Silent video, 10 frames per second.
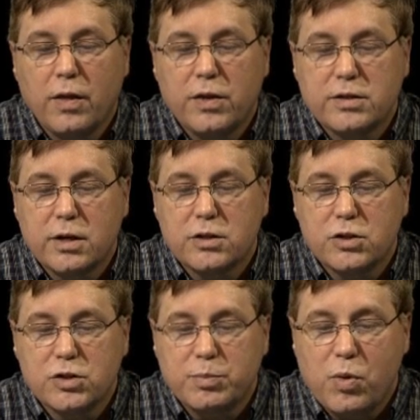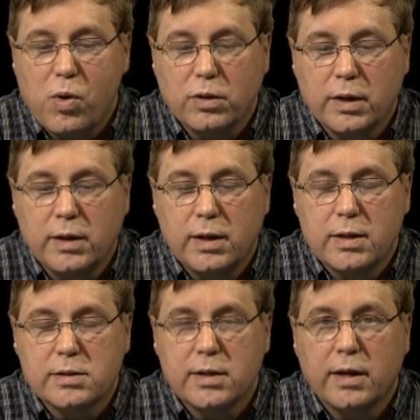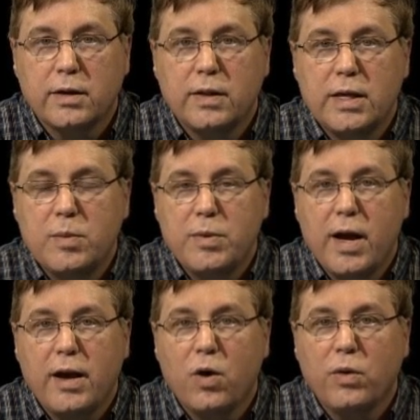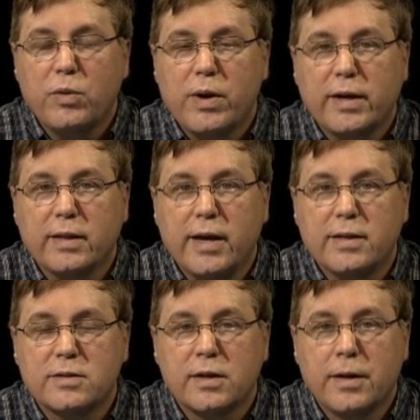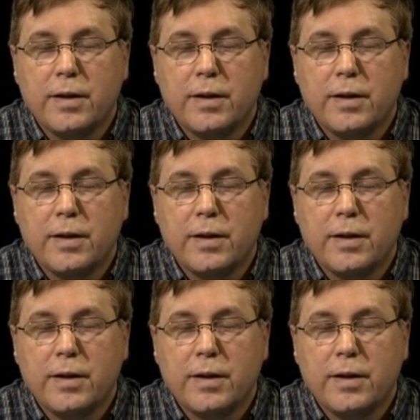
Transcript: the citizens of Portland is that the EPA only regulates